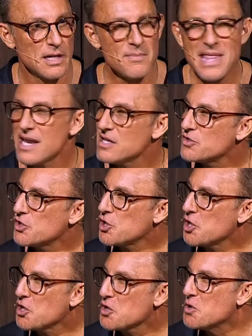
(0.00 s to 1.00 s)
I mean, that is
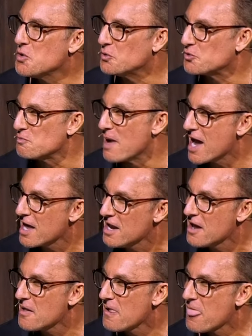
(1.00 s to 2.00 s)
huge, man.